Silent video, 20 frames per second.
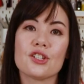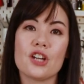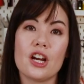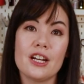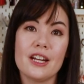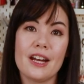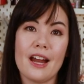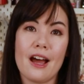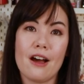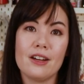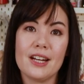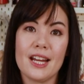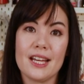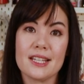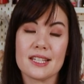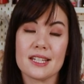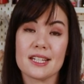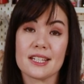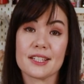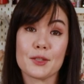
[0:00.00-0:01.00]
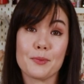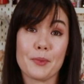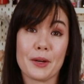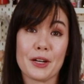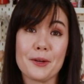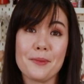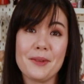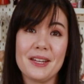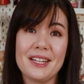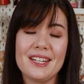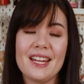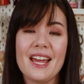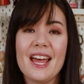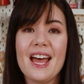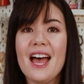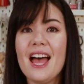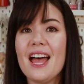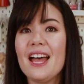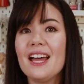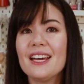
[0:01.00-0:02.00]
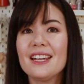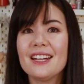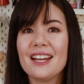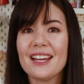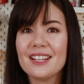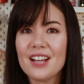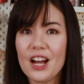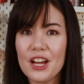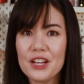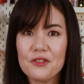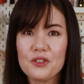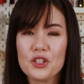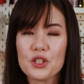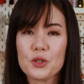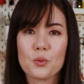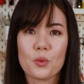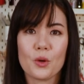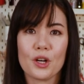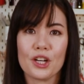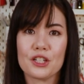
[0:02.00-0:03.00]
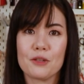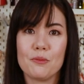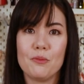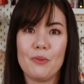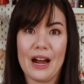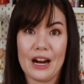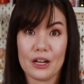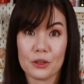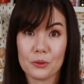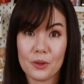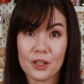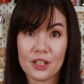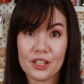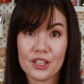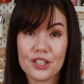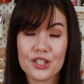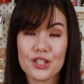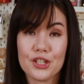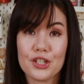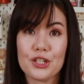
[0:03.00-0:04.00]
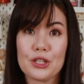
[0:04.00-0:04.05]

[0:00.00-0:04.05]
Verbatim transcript: started out as an experiment and I kind of just worked backwards